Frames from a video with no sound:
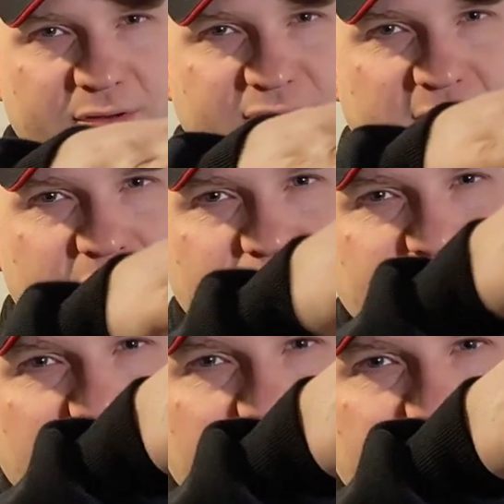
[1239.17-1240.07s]
and shallower and
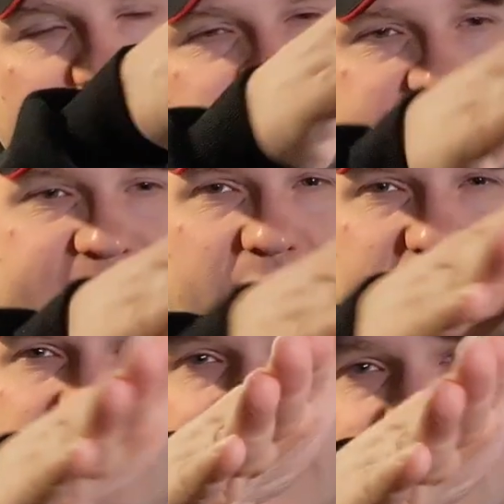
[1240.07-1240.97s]
shallower because the field
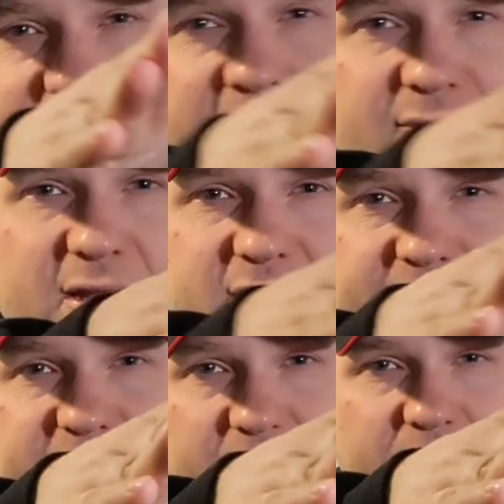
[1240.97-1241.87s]
stays the same
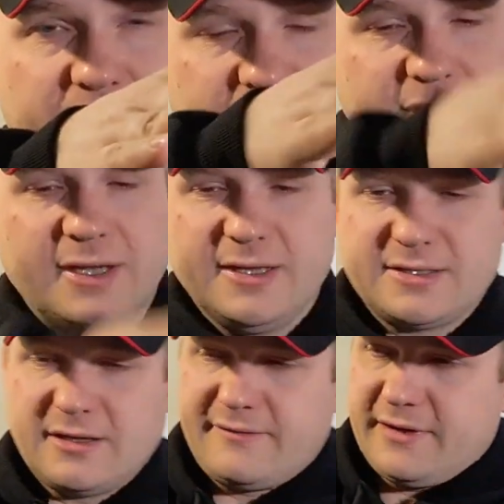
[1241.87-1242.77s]
relative to the coil.
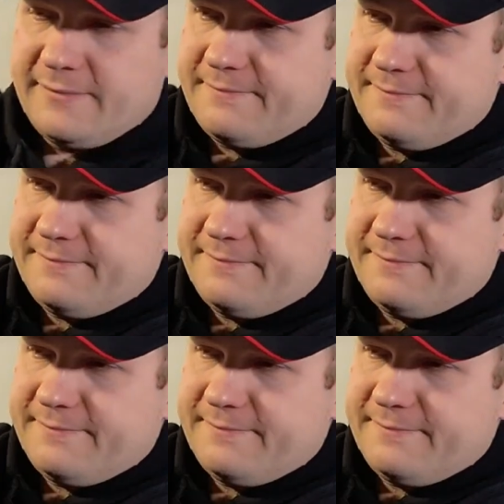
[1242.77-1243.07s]
So if you're,